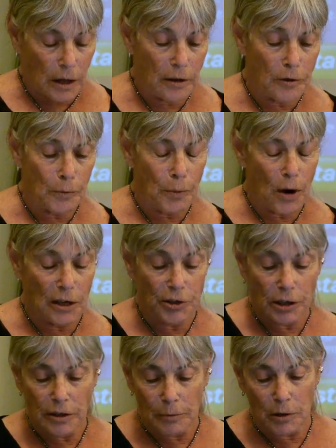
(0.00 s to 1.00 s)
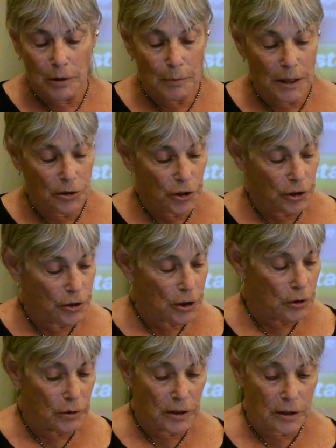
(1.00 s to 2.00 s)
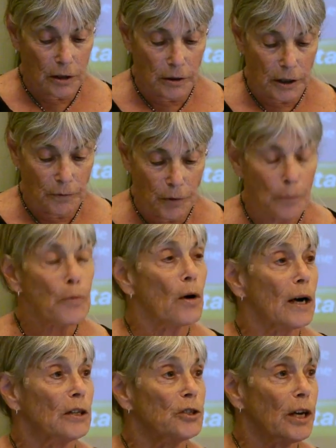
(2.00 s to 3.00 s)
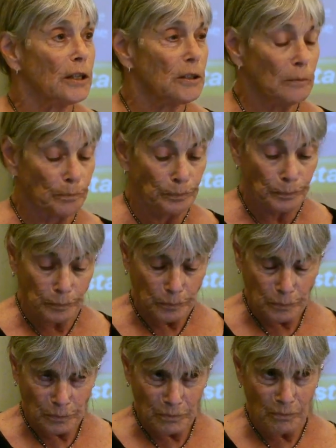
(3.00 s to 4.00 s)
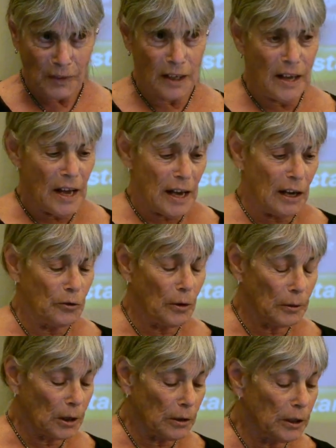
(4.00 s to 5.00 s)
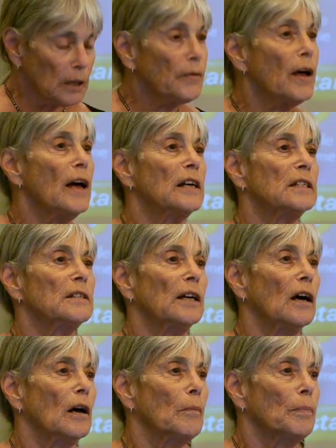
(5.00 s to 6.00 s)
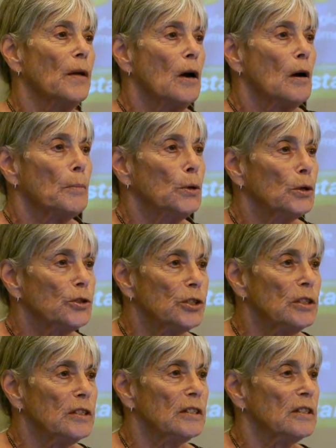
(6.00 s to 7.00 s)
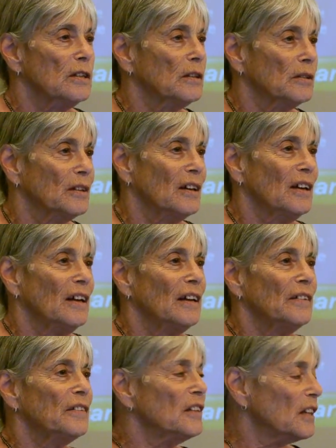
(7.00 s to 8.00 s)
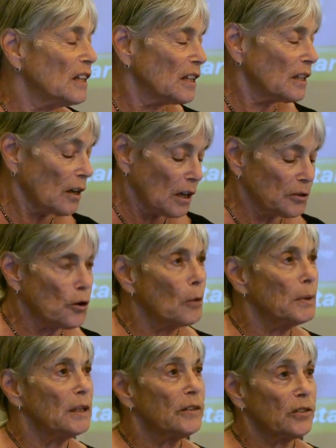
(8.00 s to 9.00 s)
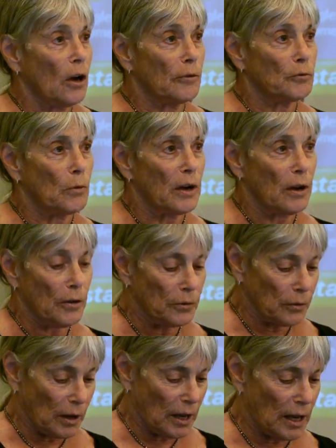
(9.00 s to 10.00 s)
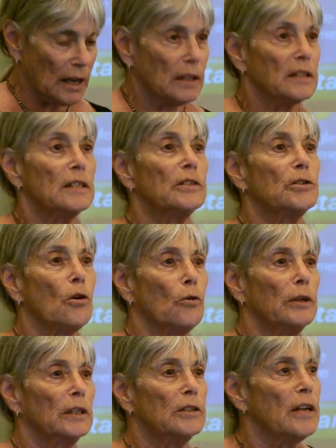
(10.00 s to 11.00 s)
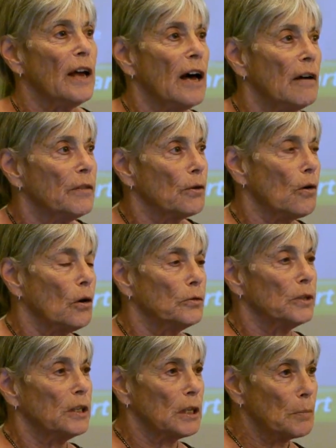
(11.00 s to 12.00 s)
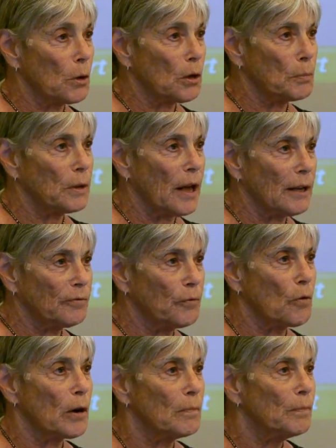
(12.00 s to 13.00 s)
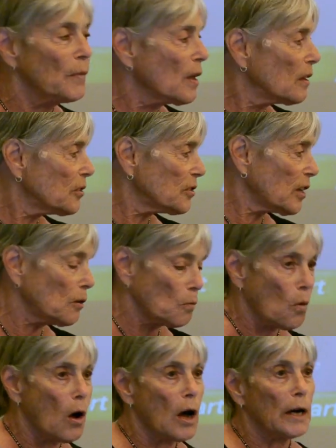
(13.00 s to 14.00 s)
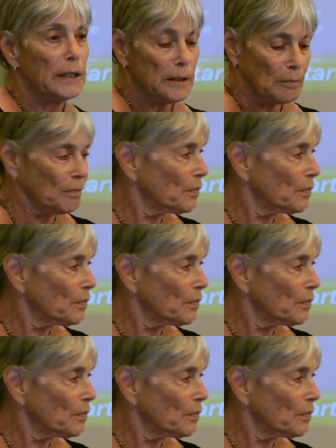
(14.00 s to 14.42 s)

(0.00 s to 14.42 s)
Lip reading: Another project I'm going to mention to you is a Khalifa project. And Khalifa has purchased the Adobe software and is going to have their own ebook platform statewide.